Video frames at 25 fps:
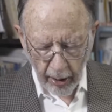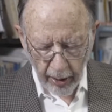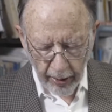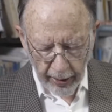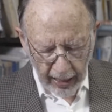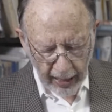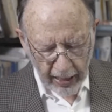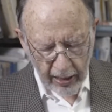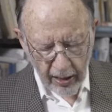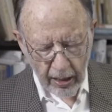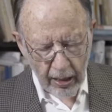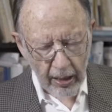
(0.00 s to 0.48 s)

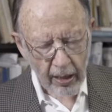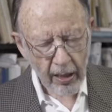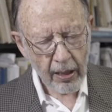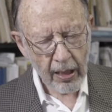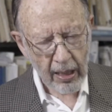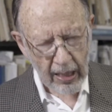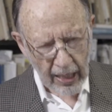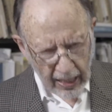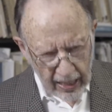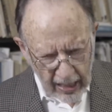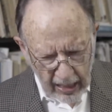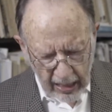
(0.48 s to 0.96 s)
that is to
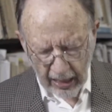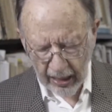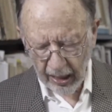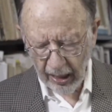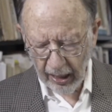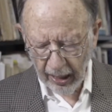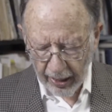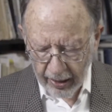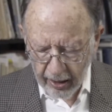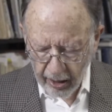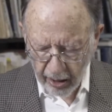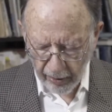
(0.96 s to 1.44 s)
say
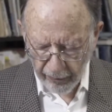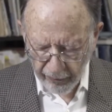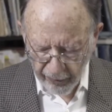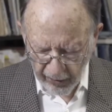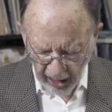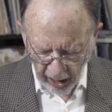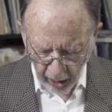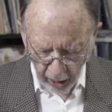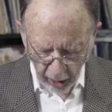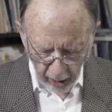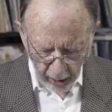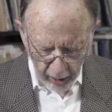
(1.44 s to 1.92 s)
selective
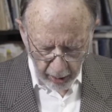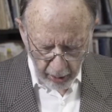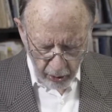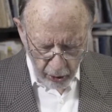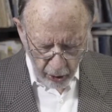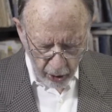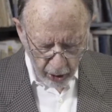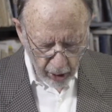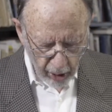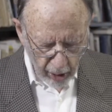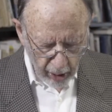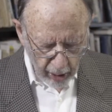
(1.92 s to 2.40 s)

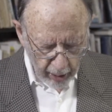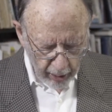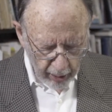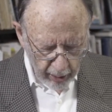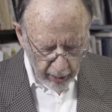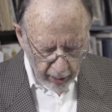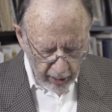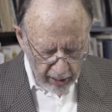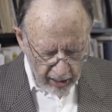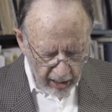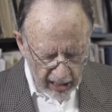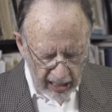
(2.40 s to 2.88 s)
knowledge,
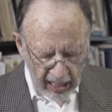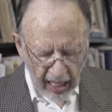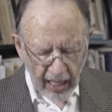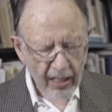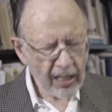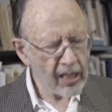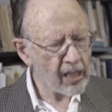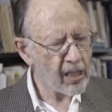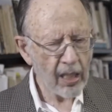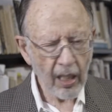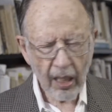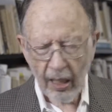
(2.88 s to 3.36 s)
is not
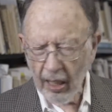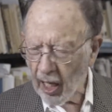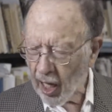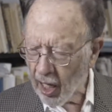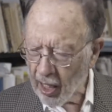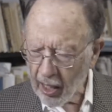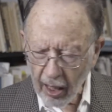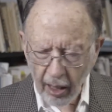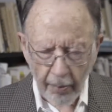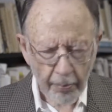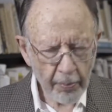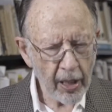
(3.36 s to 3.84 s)

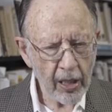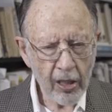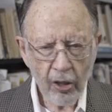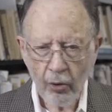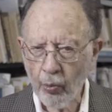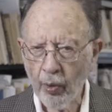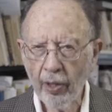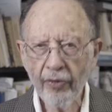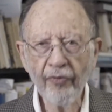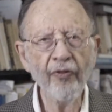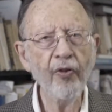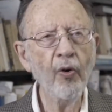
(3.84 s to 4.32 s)
synonymous
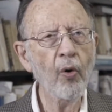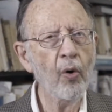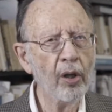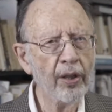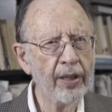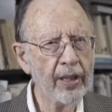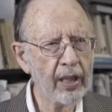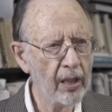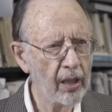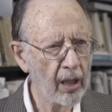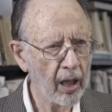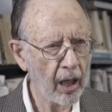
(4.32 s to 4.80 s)
with
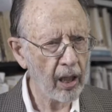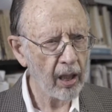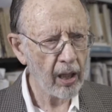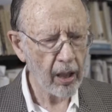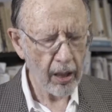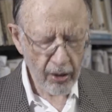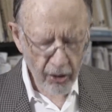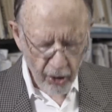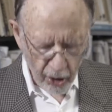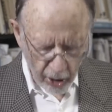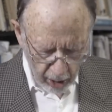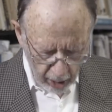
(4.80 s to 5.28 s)
faulty
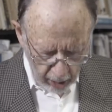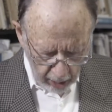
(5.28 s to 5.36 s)
knowledge.